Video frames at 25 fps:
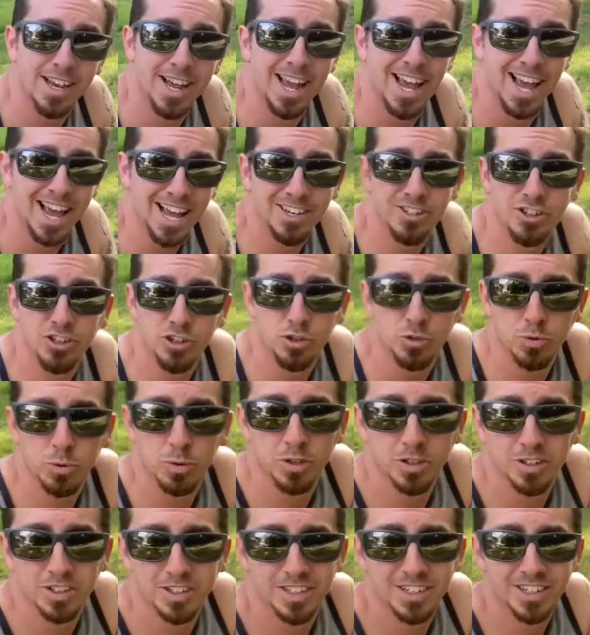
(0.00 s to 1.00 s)
as
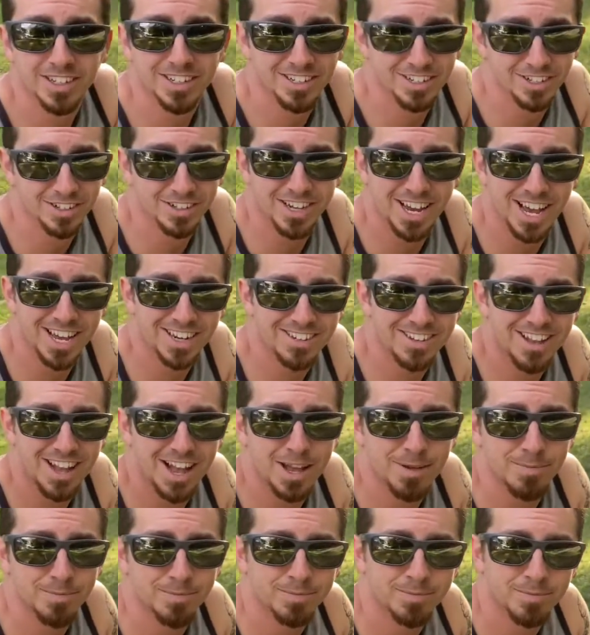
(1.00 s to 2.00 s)
usual, until next
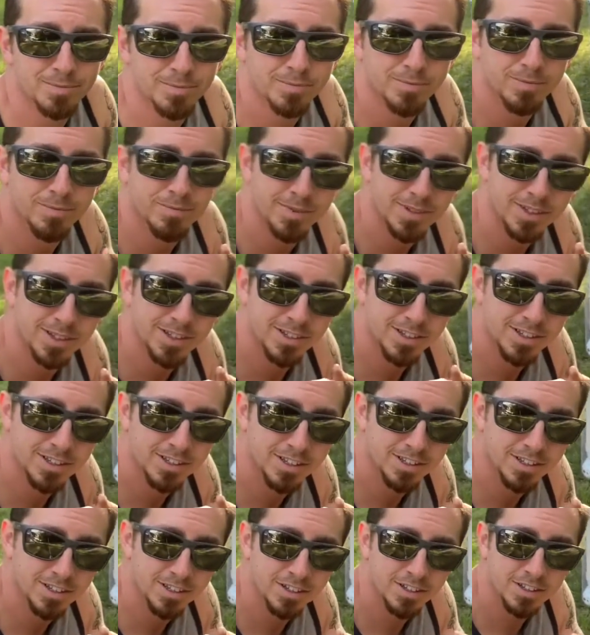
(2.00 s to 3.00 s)
time,
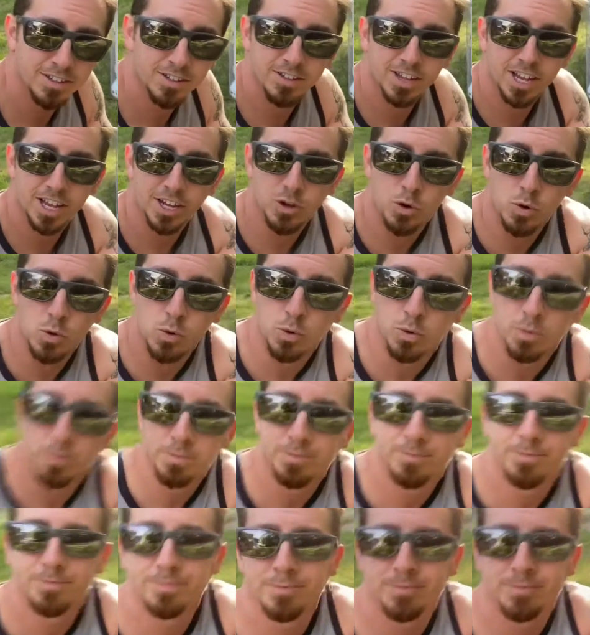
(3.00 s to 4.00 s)
stay cool. A